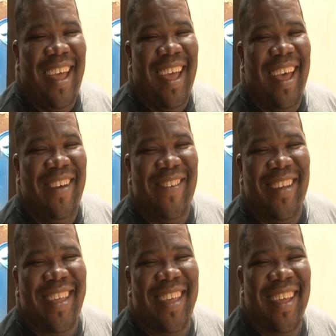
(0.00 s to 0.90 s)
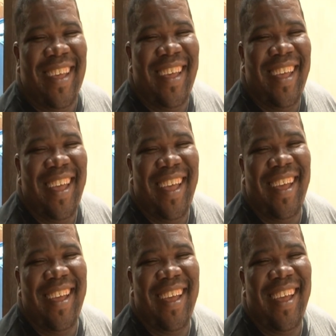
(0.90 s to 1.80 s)
You
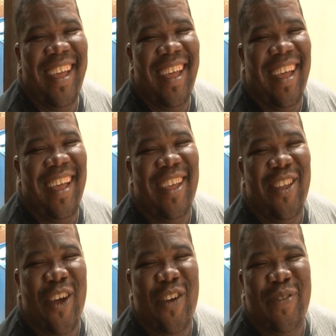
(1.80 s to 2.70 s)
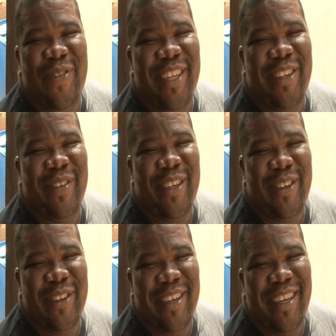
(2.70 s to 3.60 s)
don't go finish,
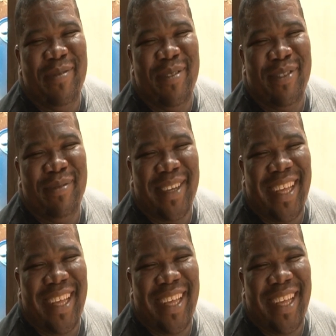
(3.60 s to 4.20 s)
make you give me food,